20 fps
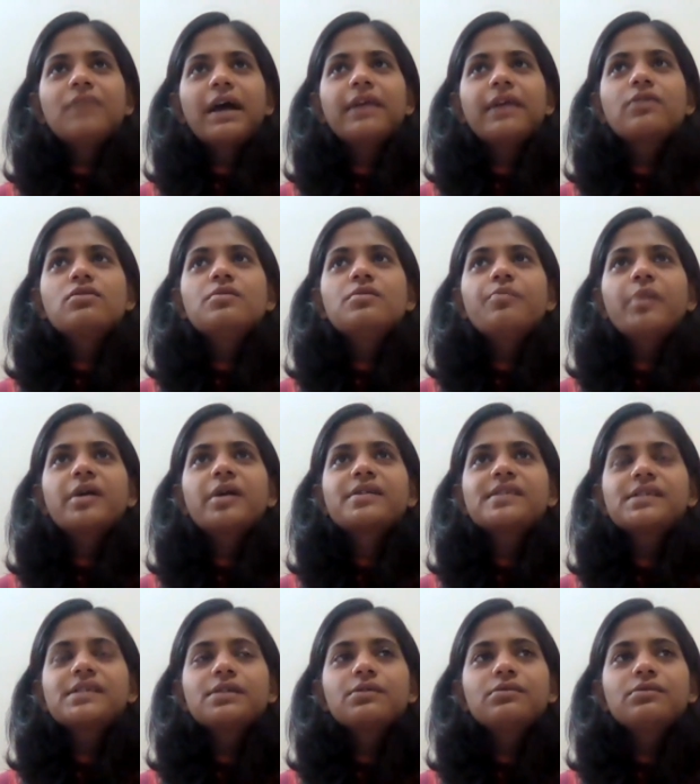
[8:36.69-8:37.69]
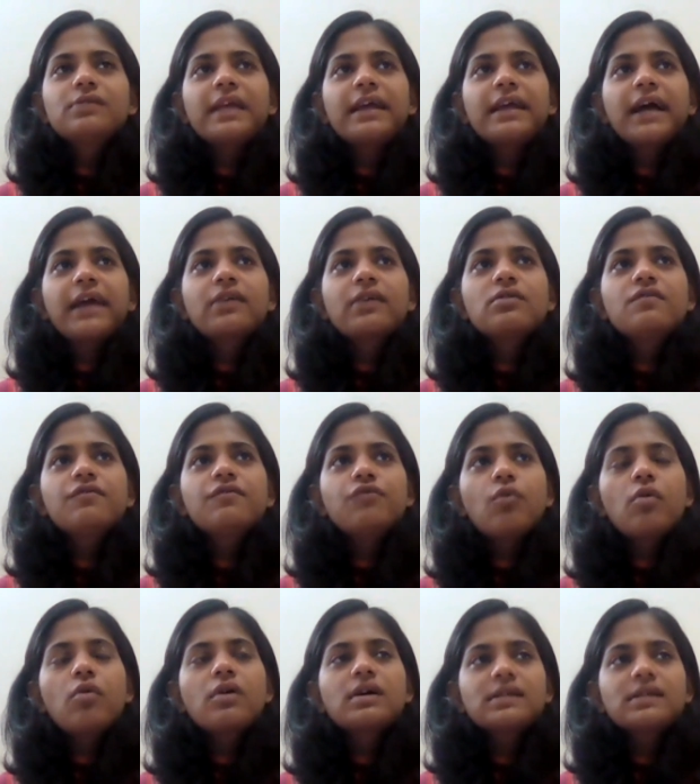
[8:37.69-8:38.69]
I couldn't pursue, like I couldn't
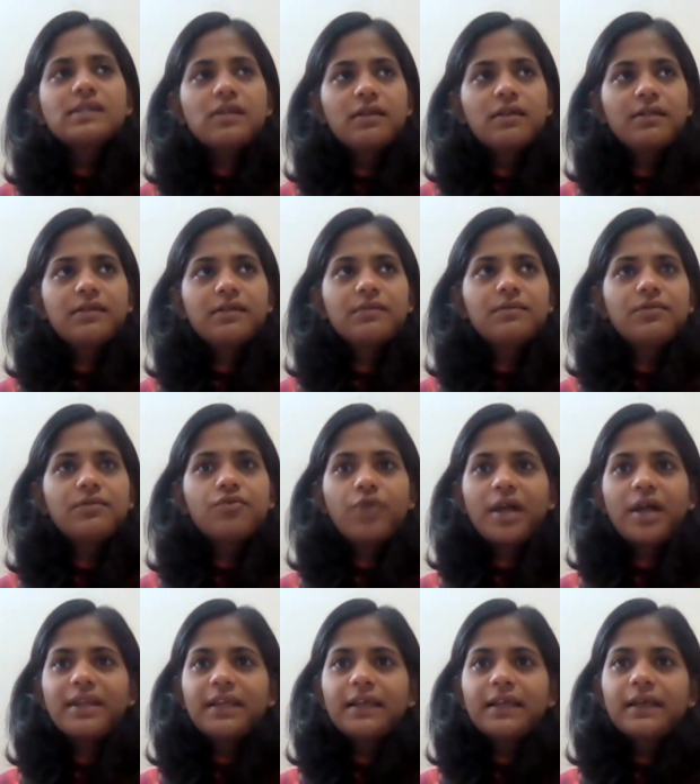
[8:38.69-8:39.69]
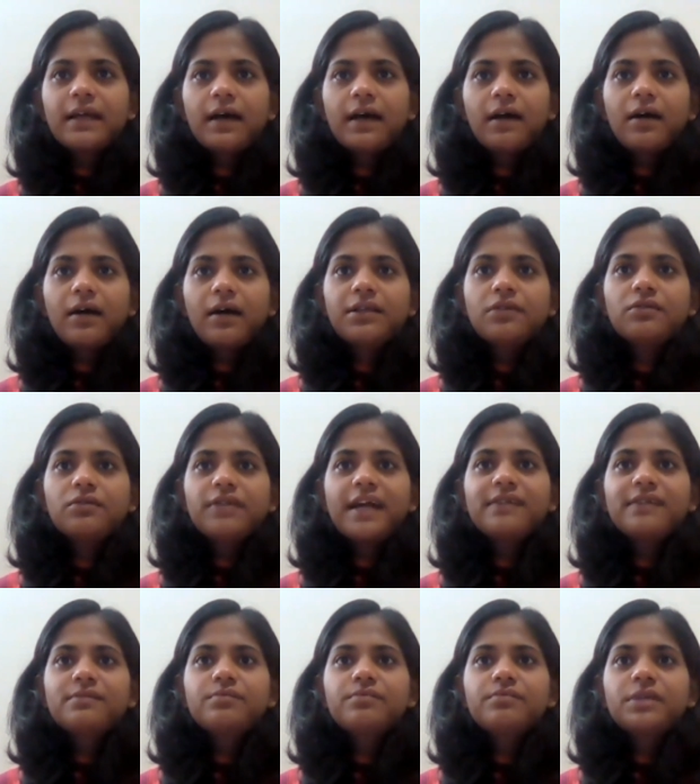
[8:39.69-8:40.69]
focus on running
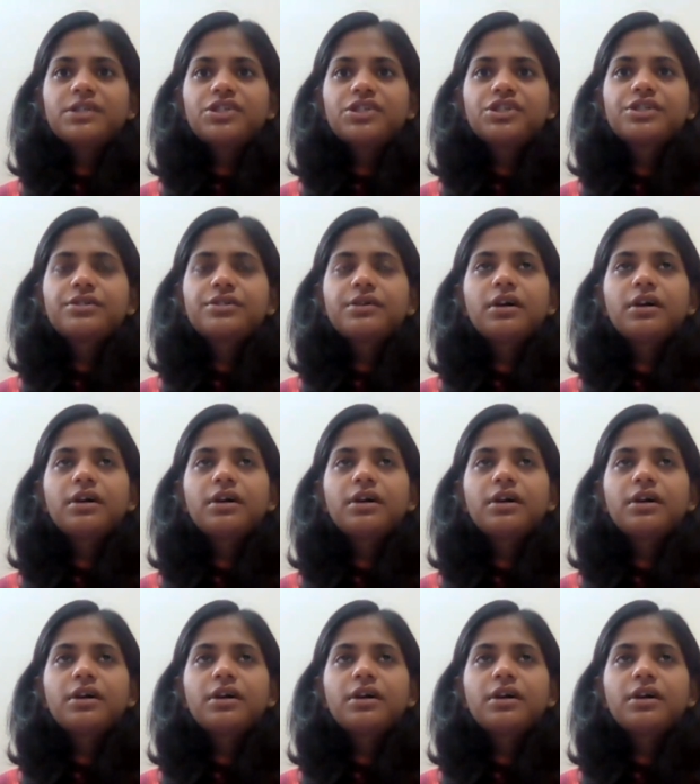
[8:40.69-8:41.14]
that much,